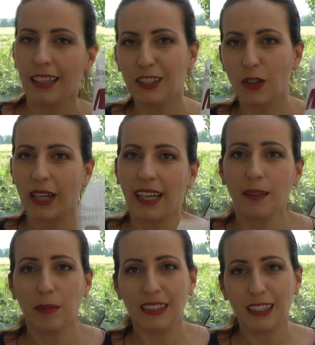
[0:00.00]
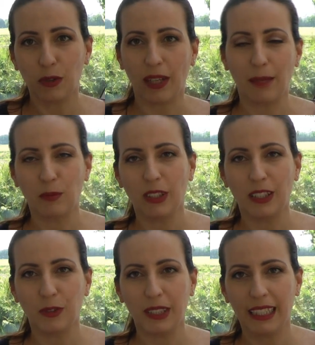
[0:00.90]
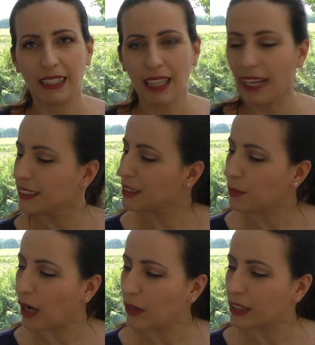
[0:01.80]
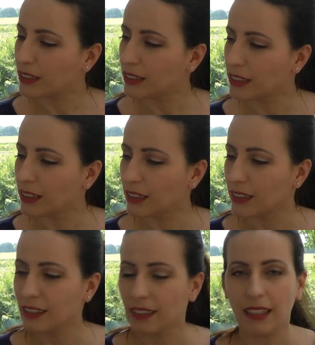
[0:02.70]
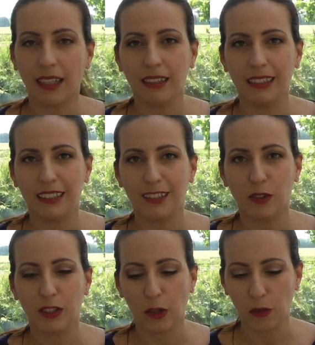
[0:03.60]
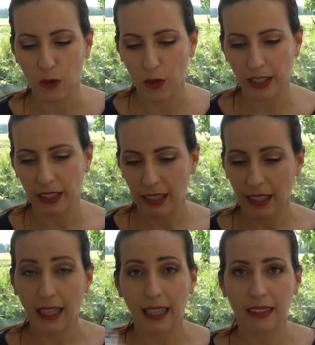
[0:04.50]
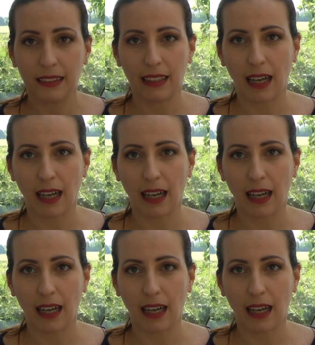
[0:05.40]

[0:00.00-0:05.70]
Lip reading: it's okay, but this one I'm really excited about it, the LE004, and